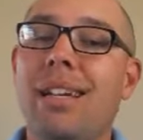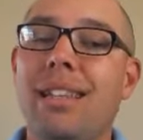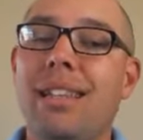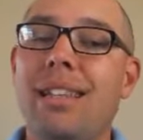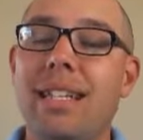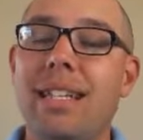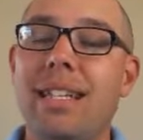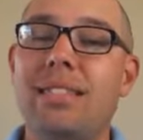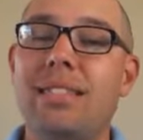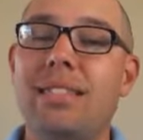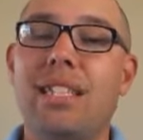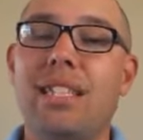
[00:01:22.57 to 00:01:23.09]

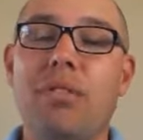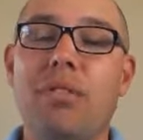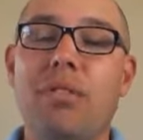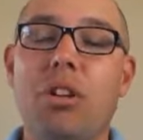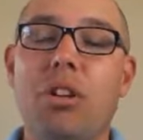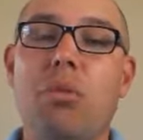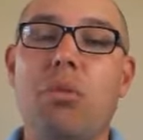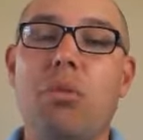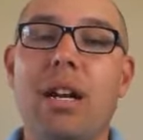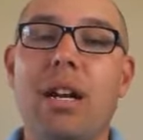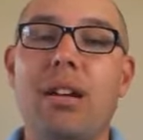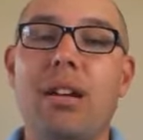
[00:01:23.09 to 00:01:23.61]
This is going to
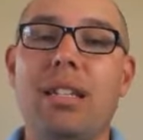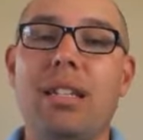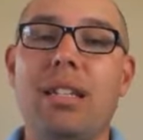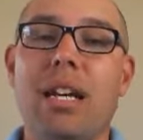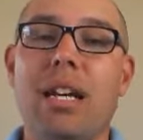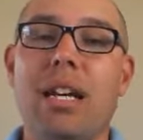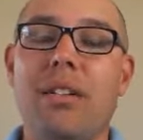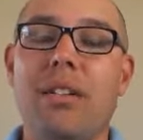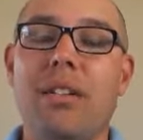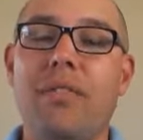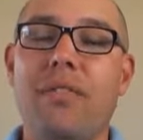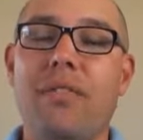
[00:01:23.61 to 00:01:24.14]
require a
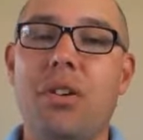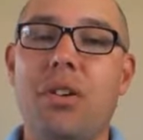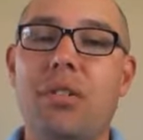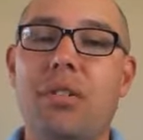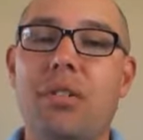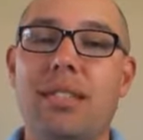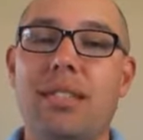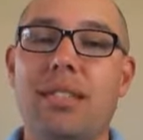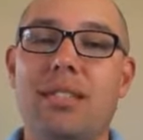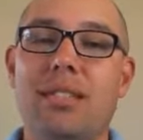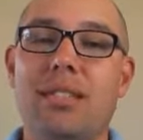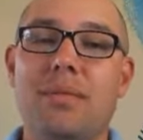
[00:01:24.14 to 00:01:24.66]
lot of
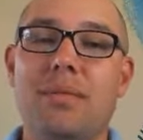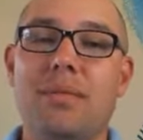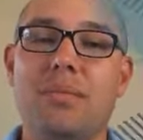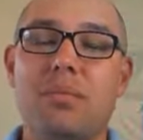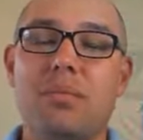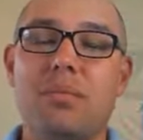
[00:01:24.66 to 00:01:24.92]
focus.